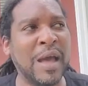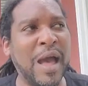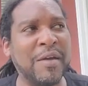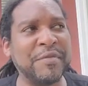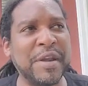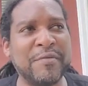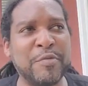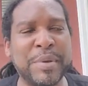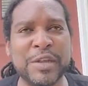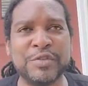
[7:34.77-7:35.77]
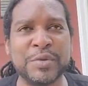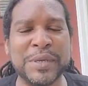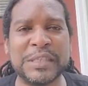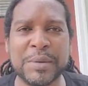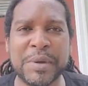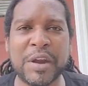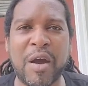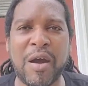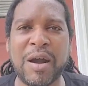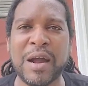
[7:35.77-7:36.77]
I've never been to a
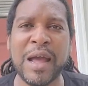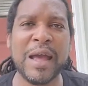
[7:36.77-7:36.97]
seminar.